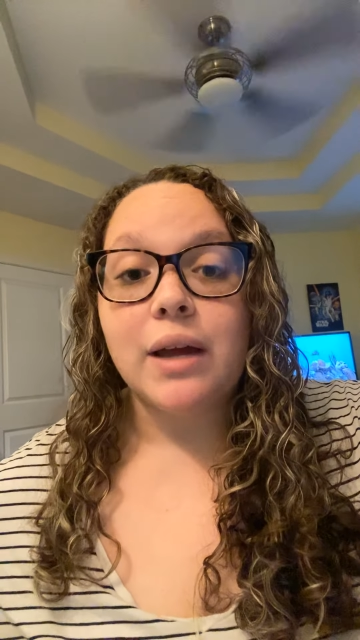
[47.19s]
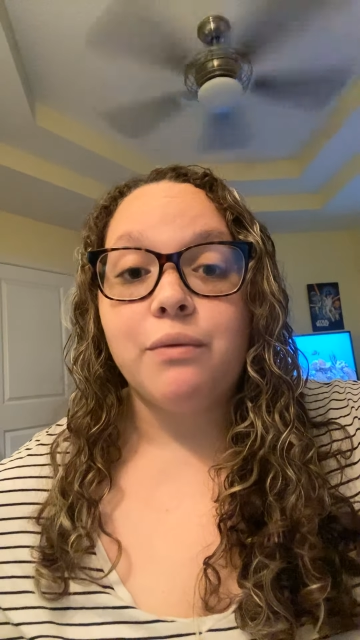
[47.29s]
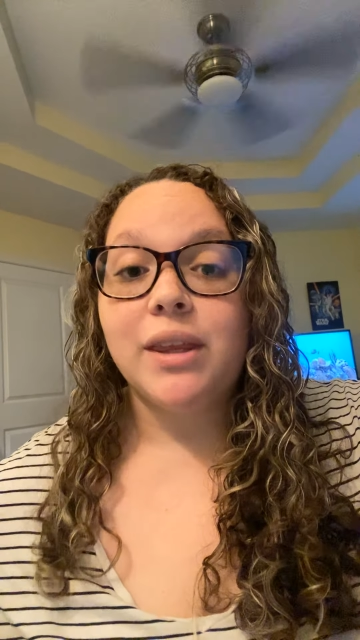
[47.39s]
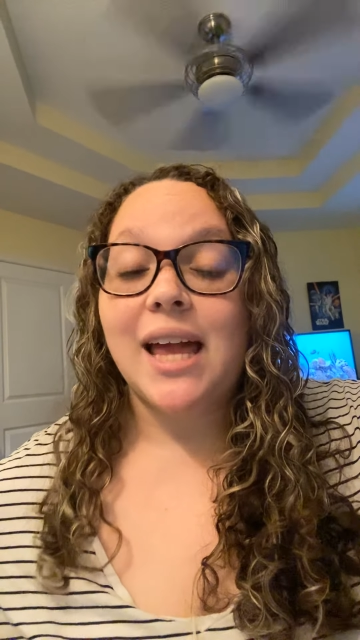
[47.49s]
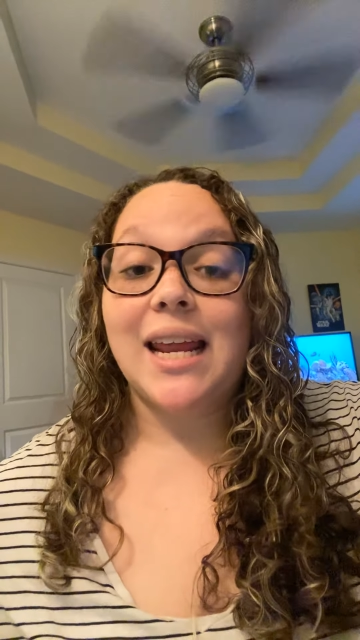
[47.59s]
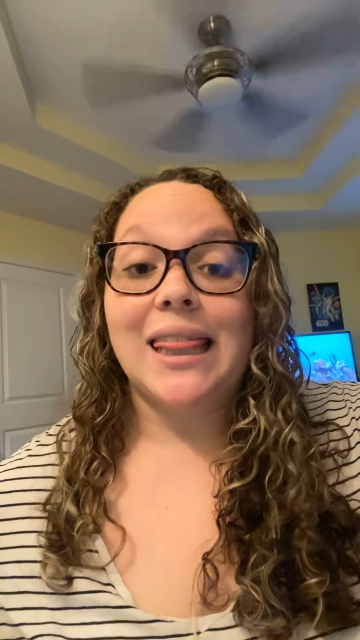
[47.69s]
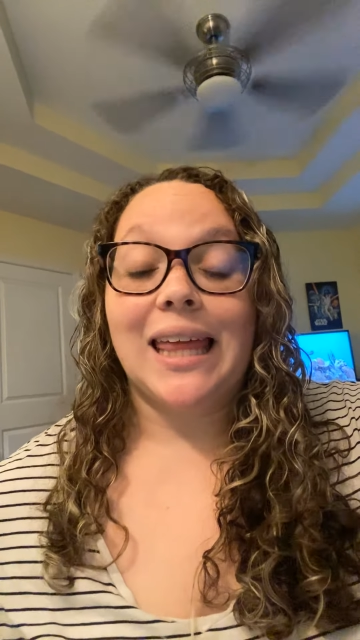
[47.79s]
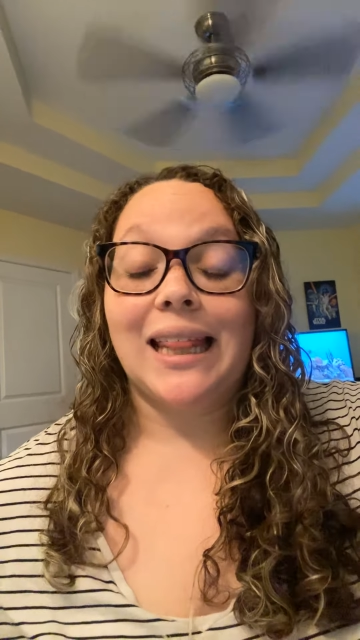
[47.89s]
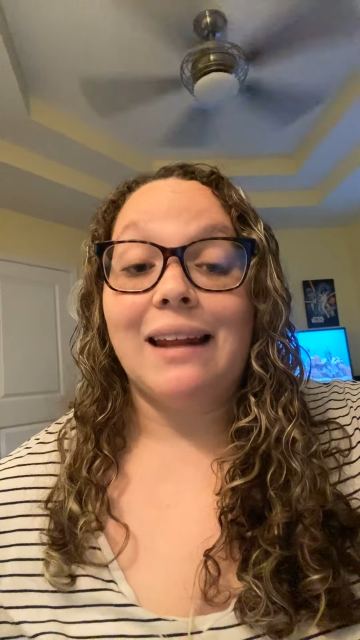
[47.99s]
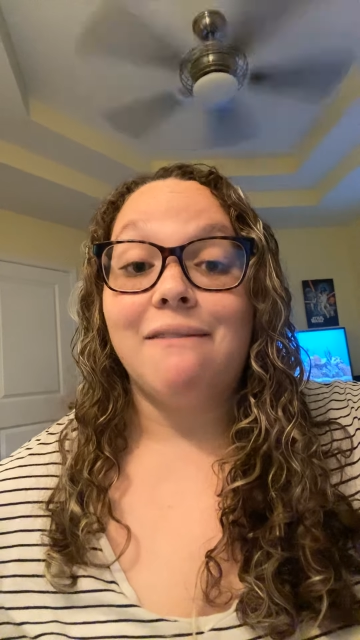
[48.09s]
and really
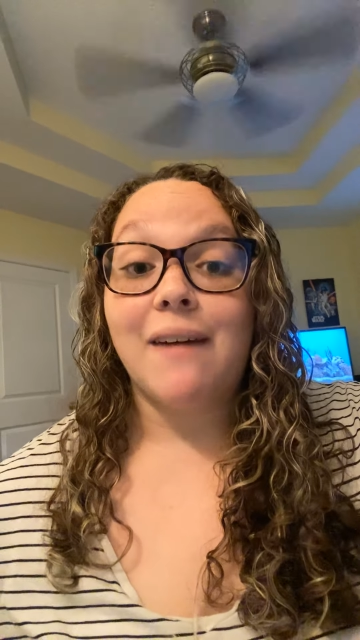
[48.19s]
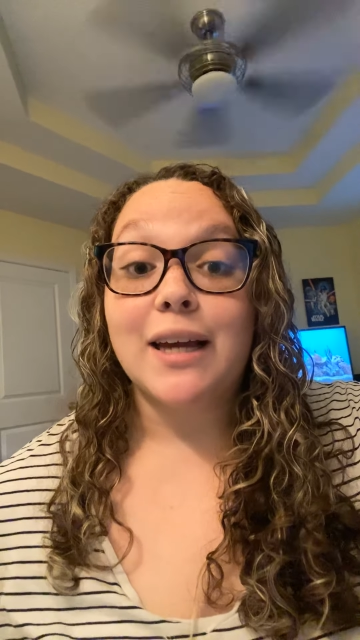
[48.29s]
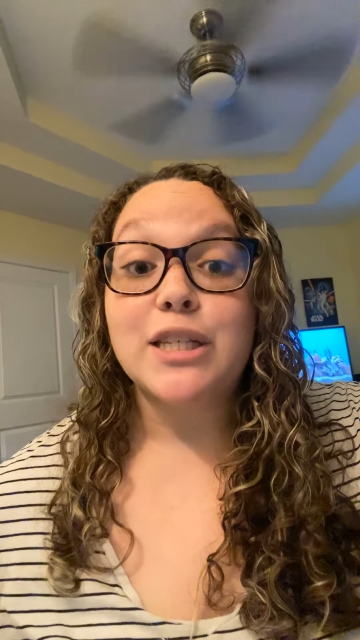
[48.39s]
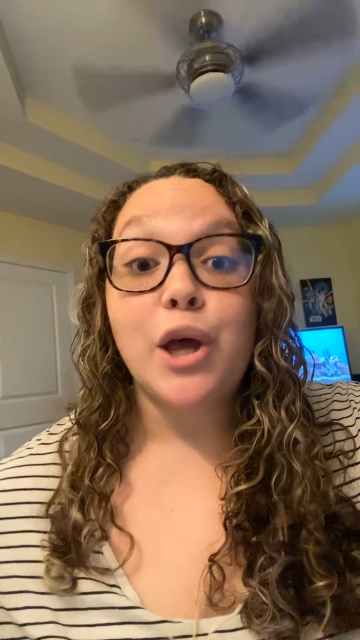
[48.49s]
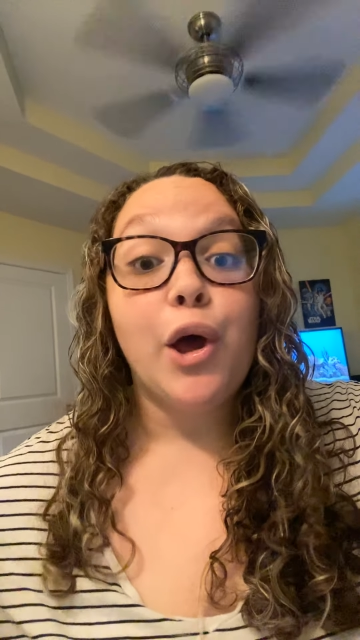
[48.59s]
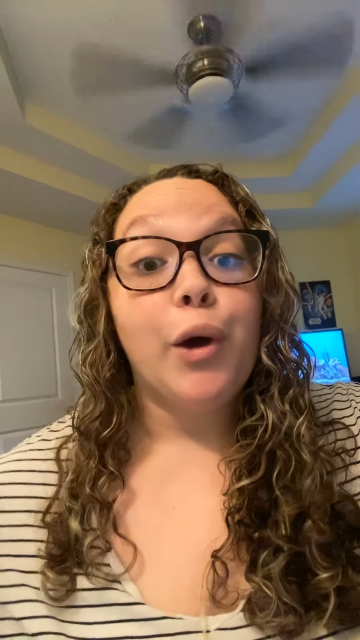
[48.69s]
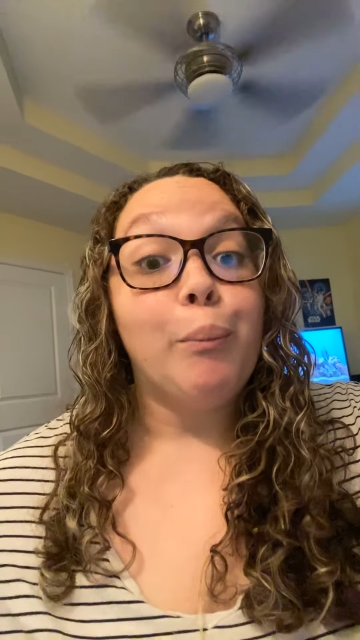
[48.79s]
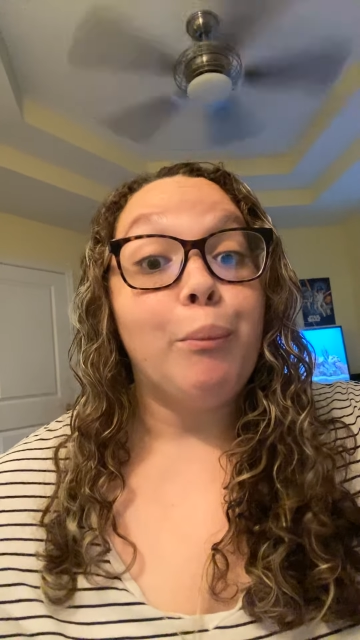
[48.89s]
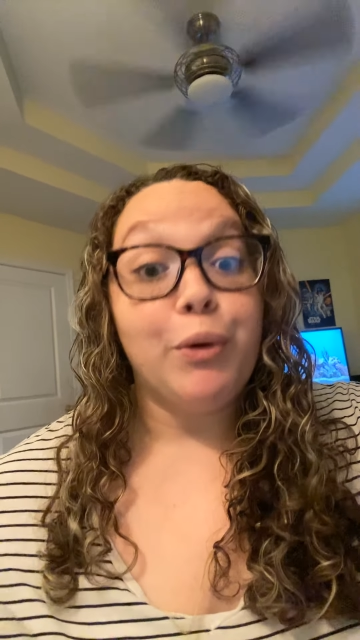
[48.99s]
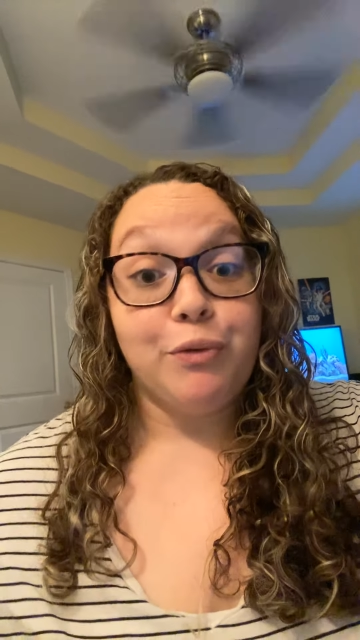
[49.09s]
anything that affects
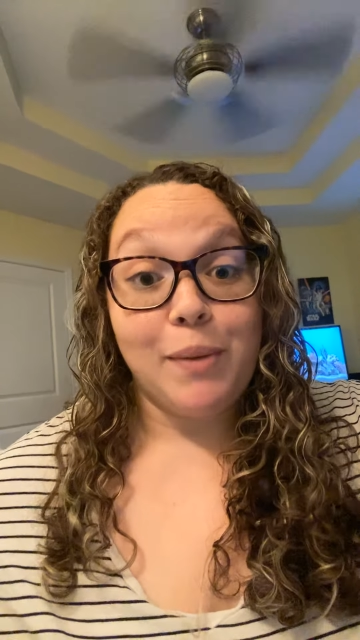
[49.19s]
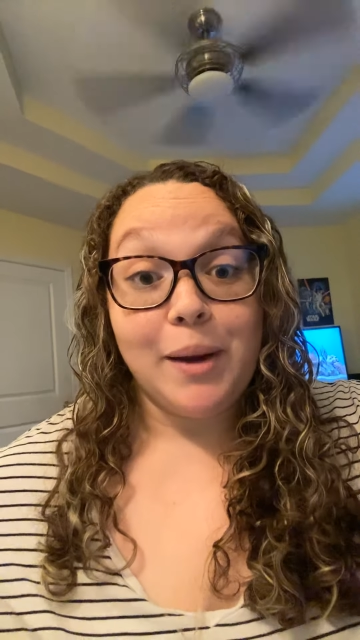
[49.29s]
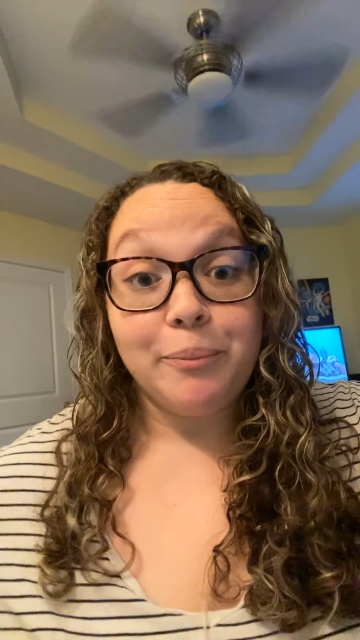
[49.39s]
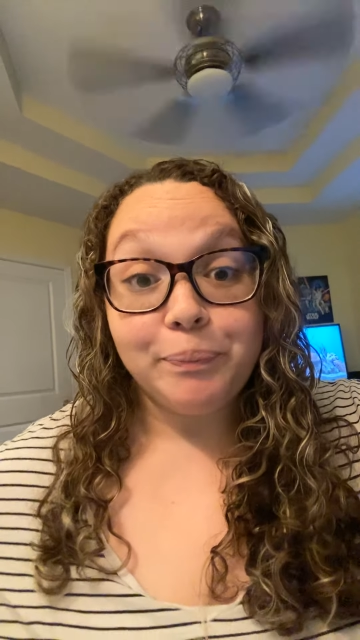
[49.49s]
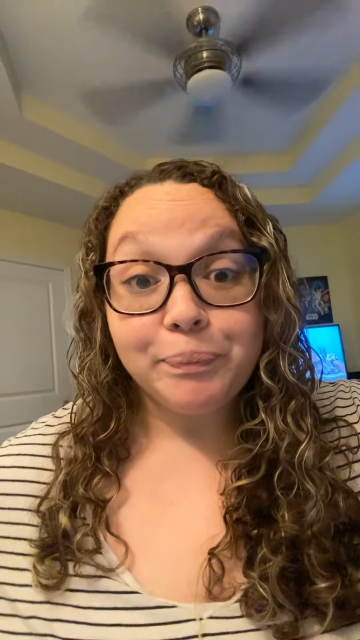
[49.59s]
movement.